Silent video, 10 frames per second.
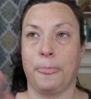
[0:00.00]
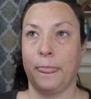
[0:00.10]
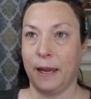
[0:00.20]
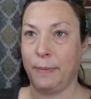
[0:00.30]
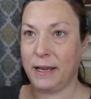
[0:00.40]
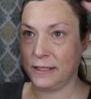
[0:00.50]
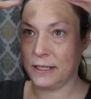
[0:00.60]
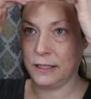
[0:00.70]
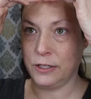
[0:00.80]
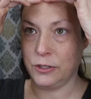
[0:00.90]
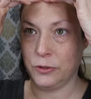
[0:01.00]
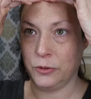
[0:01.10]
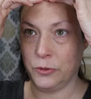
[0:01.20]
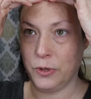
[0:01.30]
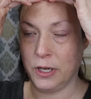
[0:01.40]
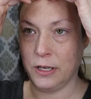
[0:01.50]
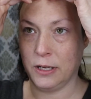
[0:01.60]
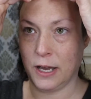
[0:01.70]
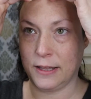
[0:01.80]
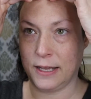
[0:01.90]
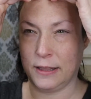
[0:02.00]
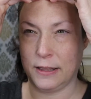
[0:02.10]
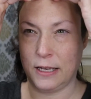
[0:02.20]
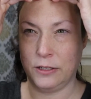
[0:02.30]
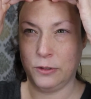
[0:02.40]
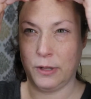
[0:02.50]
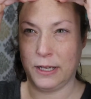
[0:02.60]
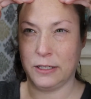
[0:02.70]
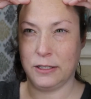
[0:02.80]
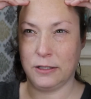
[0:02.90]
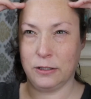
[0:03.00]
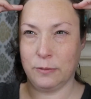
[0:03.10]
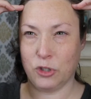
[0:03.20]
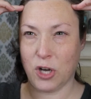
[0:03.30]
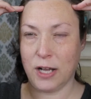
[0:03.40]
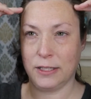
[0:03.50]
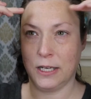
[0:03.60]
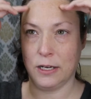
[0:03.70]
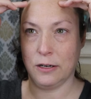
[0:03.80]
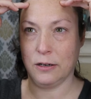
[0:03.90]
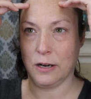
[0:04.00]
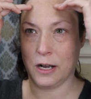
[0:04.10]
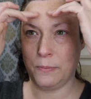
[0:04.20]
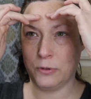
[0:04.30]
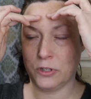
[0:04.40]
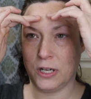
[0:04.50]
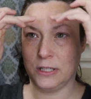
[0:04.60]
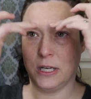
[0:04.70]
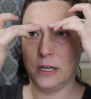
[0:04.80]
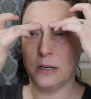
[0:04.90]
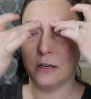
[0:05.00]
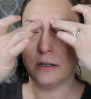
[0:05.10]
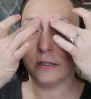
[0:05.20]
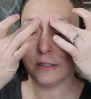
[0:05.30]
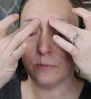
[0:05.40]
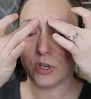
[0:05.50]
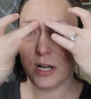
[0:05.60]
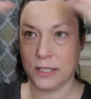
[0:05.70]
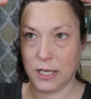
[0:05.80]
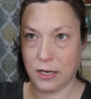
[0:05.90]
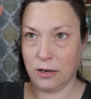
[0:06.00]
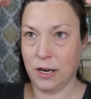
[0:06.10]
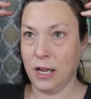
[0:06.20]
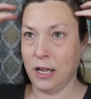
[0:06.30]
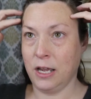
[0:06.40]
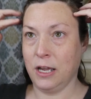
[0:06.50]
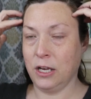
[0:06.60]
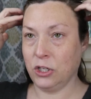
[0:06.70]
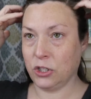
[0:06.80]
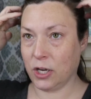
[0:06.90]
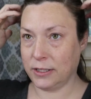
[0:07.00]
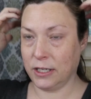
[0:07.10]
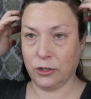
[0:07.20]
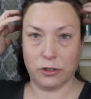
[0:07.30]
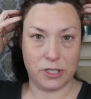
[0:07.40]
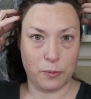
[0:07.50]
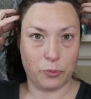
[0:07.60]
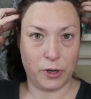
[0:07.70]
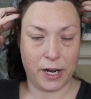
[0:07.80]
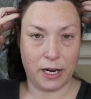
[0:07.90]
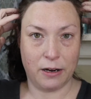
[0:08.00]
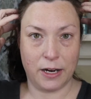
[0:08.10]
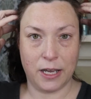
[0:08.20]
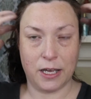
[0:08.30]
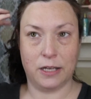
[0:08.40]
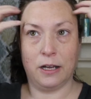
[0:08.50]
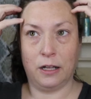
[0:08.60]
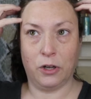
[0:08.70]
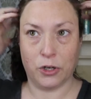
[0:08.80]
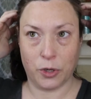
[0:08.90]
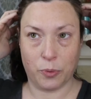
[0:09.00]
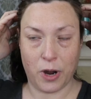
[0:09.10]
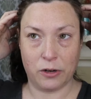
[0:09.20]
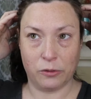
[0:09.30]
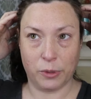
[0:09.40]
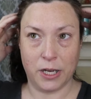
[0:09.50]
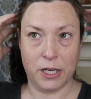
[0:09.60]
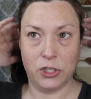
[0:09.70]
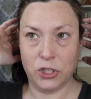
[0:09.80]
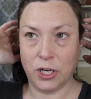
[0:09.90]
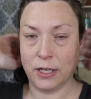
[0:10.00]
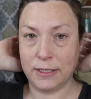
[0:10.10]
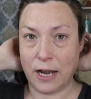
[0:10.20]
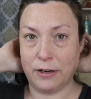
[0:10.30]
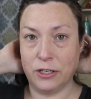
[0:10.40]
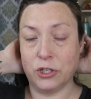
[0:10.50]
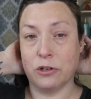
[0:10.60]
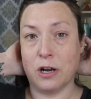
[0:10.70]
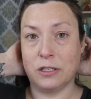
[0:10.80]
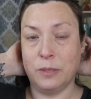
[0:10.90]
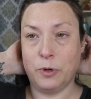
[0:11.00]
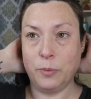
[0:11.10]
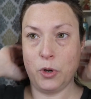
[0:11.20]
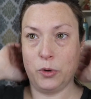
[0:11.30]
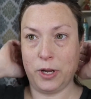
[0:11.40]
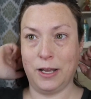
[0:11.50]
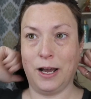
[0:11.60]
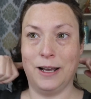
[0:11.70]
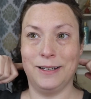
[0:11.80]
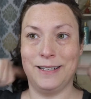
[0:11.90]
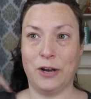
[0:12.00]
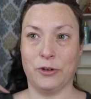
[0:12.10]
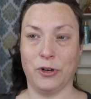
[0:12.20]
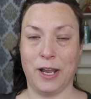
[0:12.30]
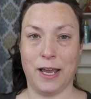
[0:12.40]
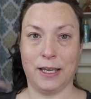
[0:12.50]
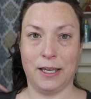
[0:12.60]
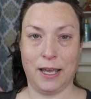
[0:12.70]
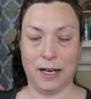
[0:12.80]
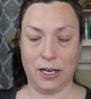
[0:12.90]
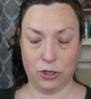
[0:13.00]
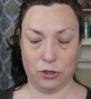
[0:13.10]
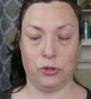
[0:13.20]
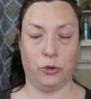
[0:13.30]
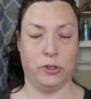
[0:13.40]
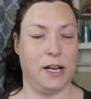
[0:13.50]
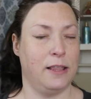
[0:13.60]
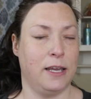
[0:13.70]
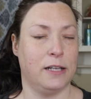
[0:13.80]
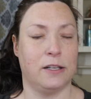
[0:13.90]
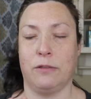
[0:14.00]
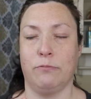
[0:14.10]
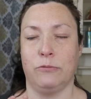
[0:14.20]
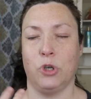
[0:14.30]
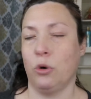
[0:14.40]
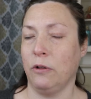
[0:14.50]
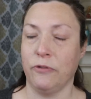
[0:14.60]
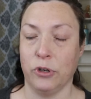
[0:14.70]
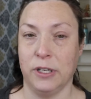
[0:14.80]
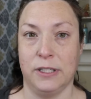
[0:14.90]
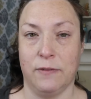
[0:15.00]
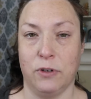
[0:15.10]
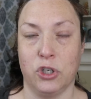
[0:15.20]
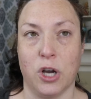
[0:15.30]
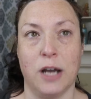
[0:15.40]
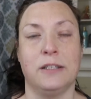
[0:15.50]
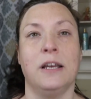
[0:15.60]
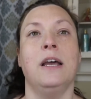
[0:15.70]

they basically do, I think they do like some shots here, a couple shots here, some shots here, shots in your temporal area, along your parietal ridge, down into your occipital bone, down your neck, and into your shoulders. And I think it's a total of 37 shots.